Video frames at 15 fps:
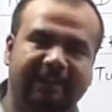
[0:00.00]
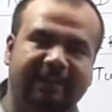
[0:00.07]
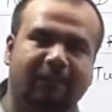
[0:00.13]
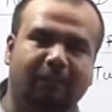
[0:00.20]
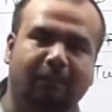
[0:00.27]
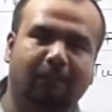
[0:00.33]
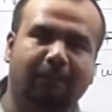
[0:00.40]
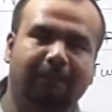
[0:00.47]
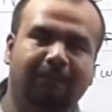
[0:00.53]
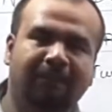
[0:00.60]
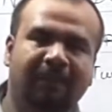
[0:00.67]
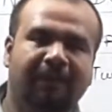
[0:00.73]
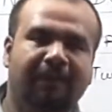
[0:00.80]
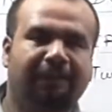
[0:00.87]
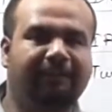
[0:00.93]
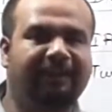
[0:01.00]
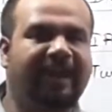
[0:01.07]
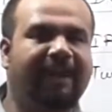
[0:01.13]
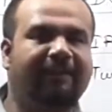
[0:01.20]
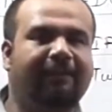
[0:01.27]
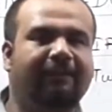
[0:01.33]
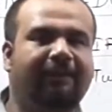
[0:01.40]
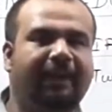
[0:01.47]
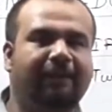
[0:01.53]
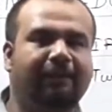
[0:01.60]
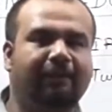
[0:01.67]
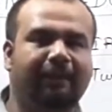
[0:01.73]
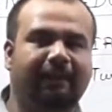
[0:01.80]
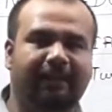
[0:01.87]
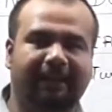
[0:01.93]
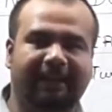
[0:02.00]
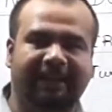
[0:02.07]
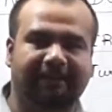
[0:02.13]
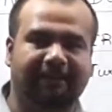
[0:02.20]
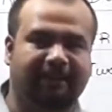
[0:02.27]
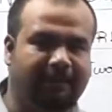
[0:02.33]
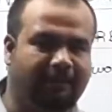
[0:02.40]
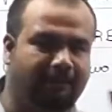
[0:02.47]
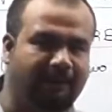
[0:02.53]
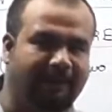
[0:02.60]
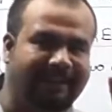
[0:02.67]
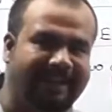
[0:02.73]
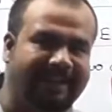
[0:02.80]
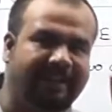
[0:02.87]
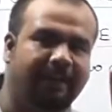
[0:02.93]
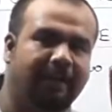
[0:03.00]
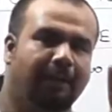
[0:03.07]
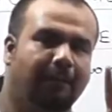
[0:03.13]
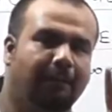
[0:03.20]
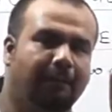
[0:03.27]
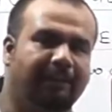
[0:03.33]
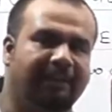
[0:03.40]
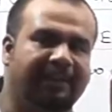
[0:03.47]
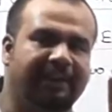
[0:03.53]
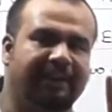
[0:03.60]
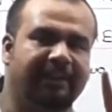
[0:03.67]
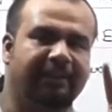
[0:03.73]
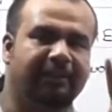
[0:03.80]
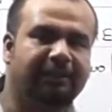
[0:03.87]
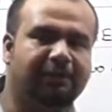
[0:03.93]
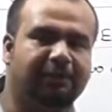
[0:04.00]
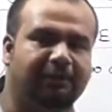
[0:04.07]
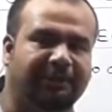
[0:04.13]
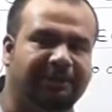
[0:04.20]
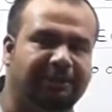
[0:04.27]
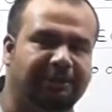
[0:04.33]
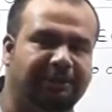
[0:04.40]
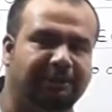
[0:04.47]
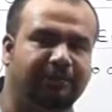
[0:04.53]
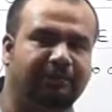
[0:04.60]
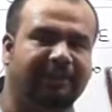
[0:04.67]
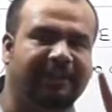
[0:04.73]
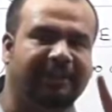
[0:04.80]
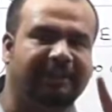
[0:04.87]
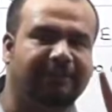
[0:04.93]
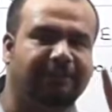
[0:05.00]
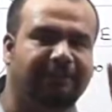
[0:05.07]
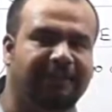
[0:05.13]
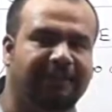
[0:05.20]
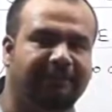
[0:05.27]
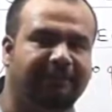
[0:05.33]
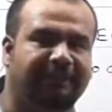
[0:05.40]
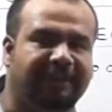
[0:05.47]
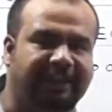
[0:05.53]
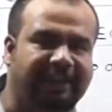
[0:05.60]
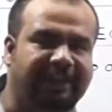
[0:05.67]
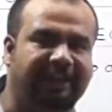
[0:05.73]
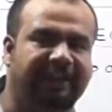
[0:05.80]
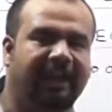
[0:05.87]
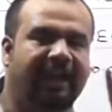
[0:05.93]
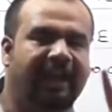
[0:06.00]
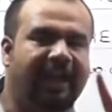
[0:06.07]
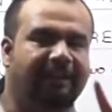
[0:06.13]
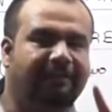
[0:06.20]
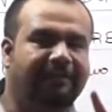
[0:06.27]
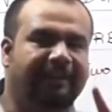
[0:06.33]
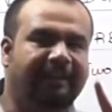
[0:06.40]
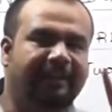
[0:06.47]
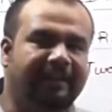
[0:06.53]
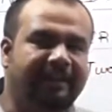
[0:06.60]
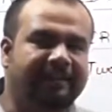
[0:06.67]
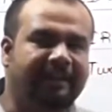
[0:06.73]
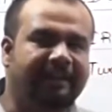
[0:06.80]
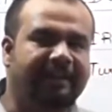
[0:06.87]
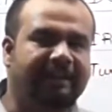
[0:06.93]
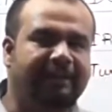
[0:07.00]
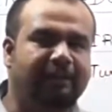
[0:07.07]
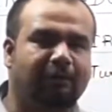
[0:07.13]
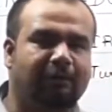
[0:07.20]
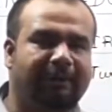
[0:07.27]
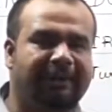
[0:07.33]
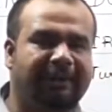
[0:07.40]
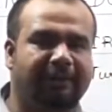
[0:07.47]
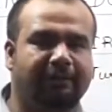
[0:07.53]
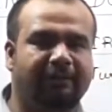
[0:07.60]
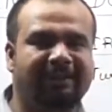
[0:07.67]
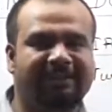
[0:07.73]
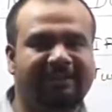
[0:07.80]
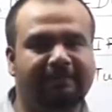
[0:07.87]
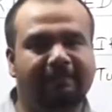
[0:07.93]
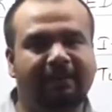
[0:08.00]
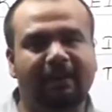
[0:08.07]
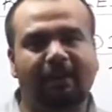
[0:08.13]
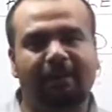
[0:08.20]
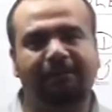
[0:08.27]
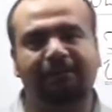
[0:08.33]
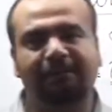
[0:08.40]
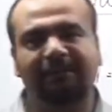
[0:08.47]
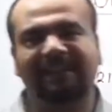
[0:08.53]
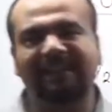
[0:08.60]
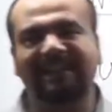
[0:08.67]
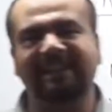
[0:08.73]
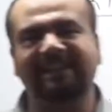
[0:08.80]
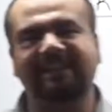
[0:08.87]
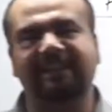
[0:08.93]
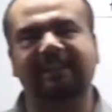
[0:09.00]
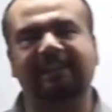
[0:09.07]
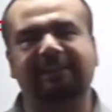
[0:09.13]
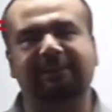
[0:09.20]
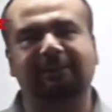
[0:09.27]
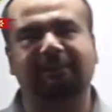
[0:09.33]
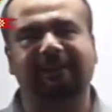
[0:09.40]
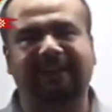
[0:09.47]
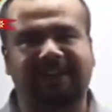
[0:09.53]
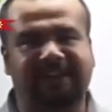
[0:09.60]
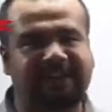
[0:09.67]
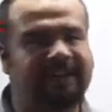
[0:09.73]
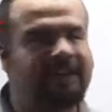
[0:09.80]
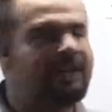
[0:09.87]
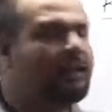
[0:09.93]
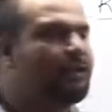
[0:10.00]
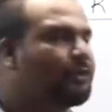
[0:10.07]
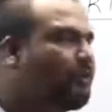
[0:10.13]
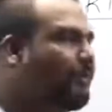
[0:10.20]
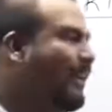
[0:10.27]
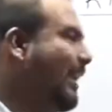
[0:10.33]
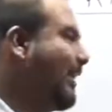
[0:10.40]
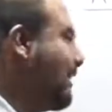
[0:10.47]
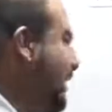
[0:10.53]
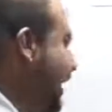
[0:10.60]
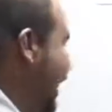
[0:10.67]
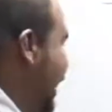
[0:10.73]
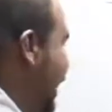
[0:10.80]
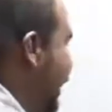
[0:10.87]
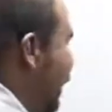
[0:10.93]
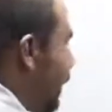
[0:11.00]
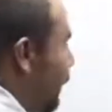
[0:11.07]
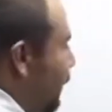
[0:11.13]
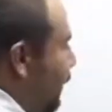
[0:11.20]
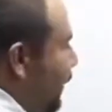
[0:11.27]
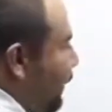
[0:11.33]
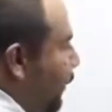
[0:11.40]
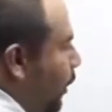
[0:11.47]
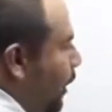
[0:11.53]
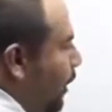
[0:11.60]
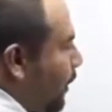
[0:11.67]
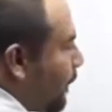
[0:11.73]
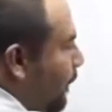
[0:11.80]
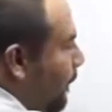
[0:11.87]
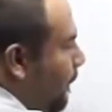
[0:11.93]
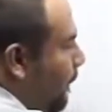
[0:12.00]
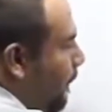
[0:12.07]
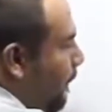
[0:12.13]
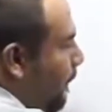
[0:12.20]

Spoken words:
Yes or no? We have a value word like V22, that is V victory, and victory is related to 22. This symbol of V is related to victory. So we can say V for